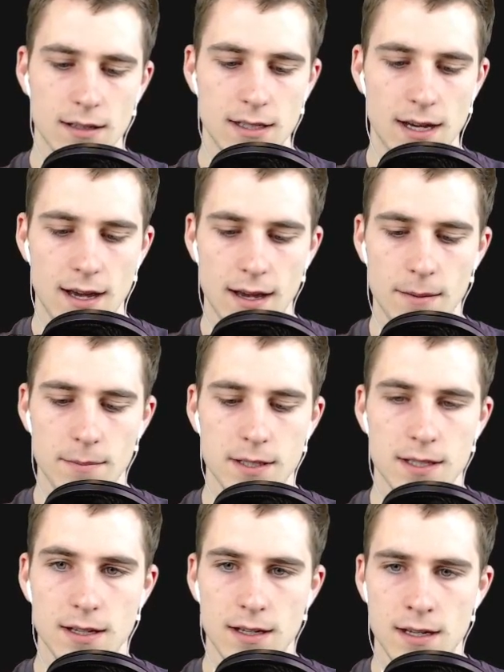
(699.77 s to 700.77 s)

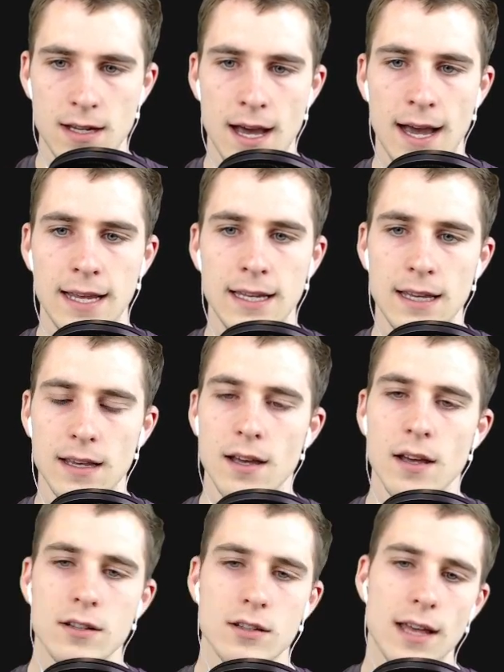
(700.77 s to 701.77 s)
times 90.
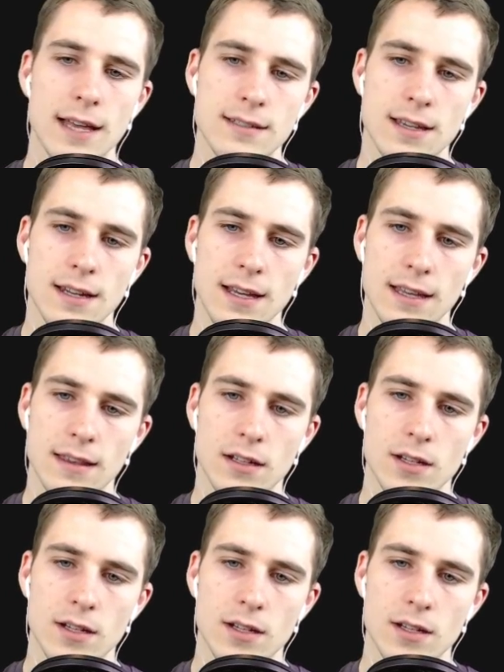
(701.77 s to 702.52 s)
So that's going to get the